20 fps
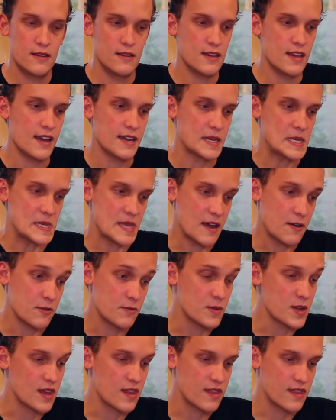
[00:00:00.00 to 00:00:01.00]
Yikes, that
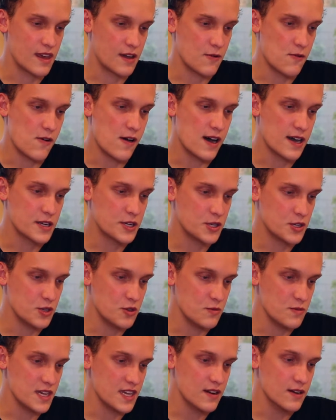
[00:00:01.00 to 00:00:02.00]
would be a thick watch,
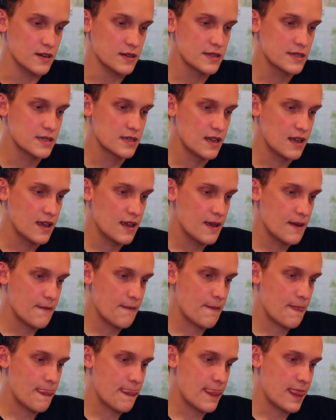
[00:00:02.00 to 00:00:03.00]
2 meters.
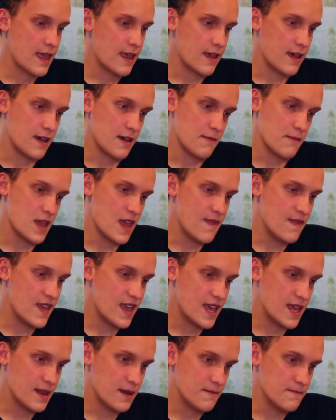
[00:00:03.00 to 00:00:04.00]
And
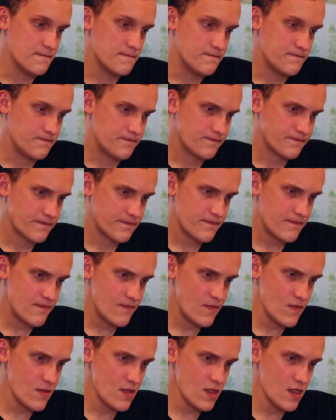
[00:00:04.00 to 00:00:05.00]
then
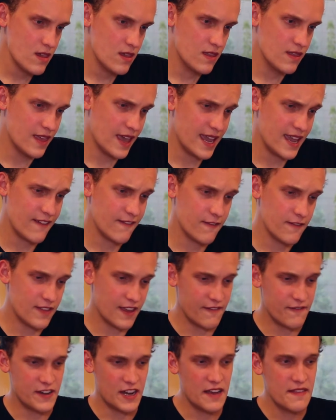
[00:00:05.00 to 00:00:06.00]

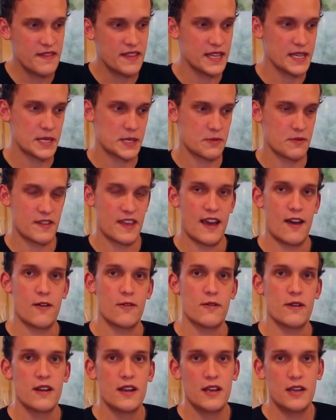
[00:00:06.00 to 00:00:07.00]
they've done this
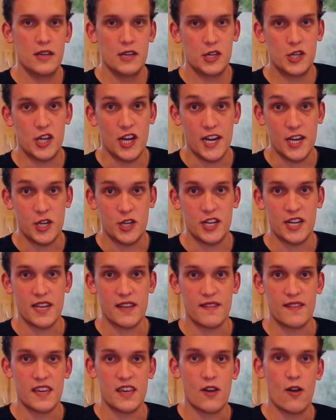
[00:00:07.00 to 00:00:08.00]
without
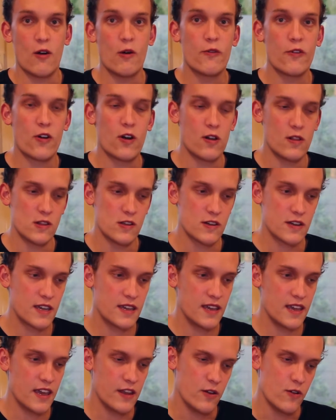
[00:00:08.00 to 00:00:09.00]
changing the overall
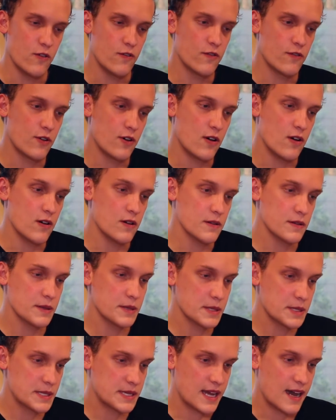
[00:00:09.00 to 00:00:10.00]
look and overall
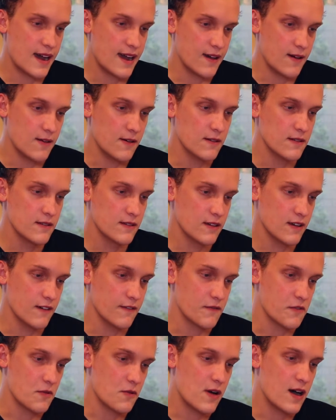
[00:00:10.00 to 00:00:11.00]
style
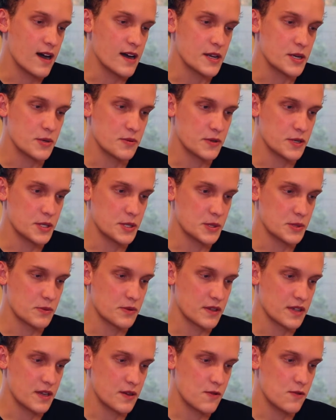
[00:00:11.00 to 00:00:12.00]
of the watch, which is
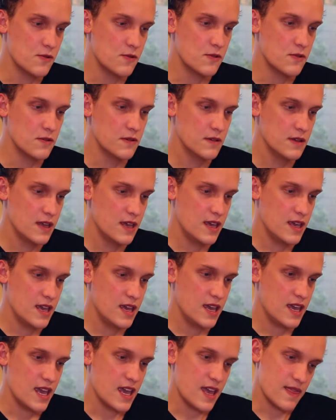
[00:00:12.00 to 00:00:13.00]
really cool.
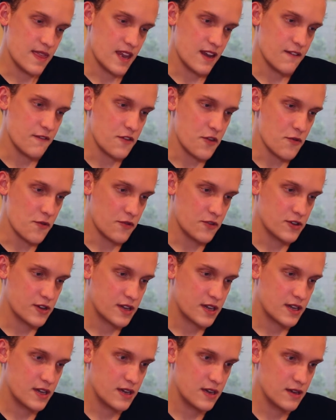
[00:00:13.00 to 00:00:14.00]
And then if you look